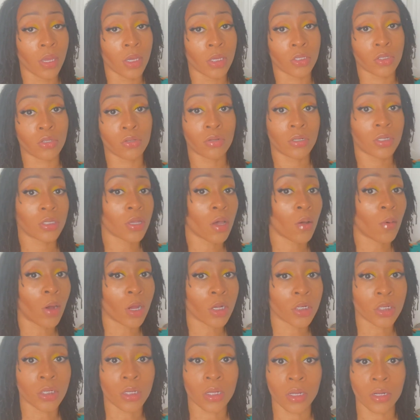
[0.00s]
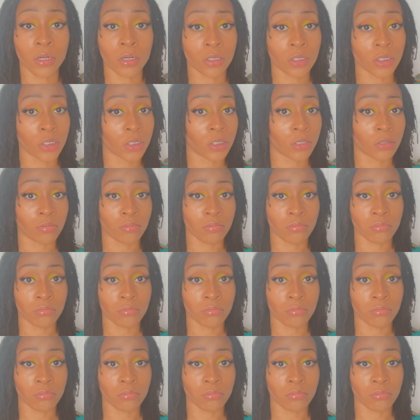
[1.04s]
As soon as I wash the hair, just